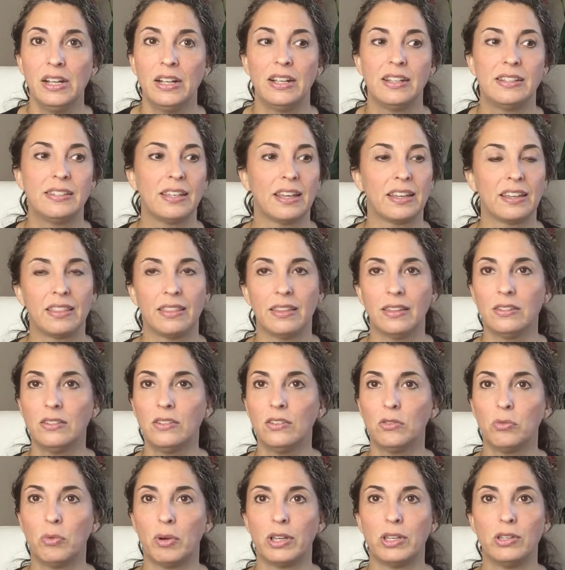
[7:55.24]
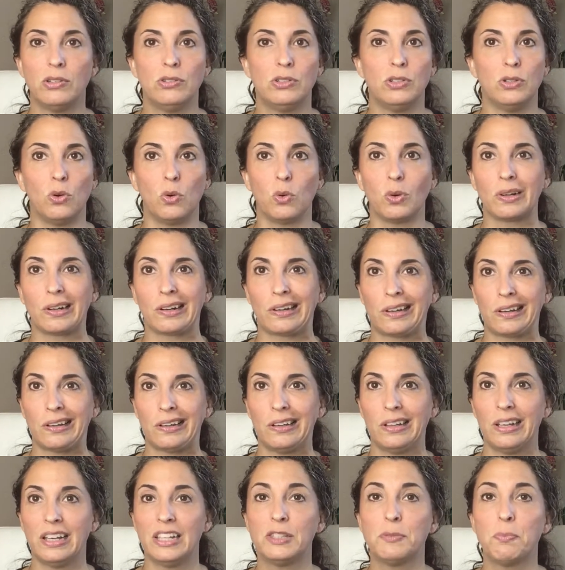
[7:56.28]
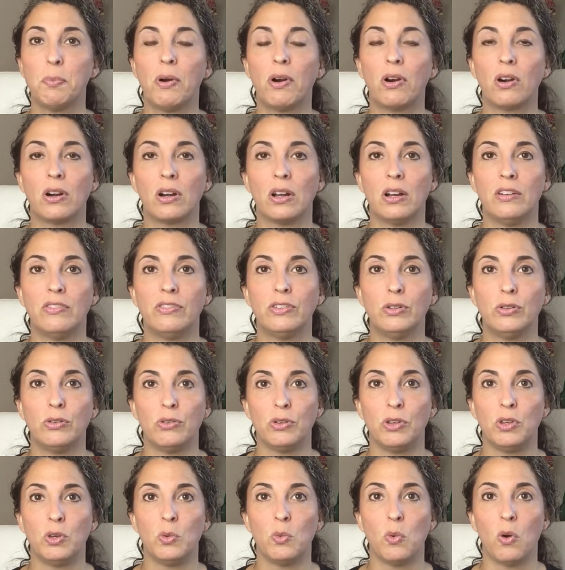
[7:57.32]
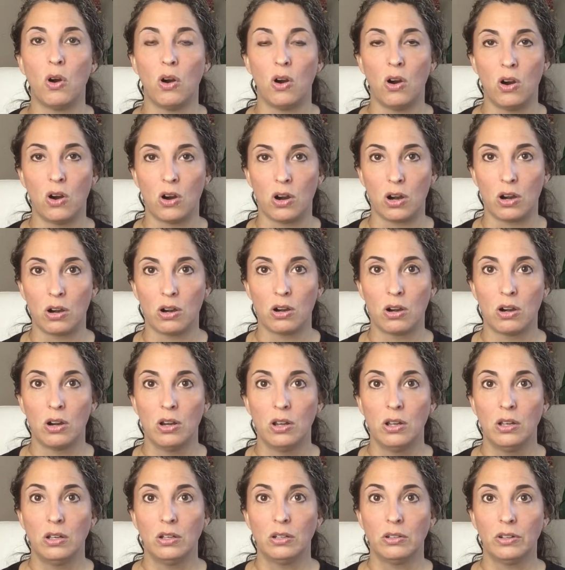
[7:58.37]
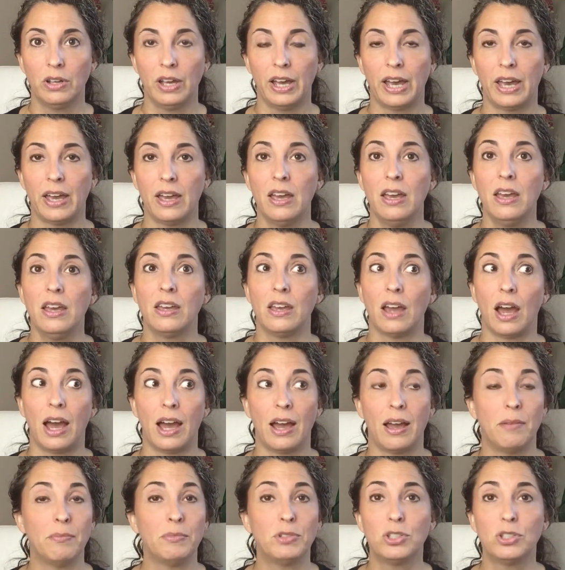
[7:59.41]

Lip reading: It's like, this is what you do. It's part of who you are. Okay, I'm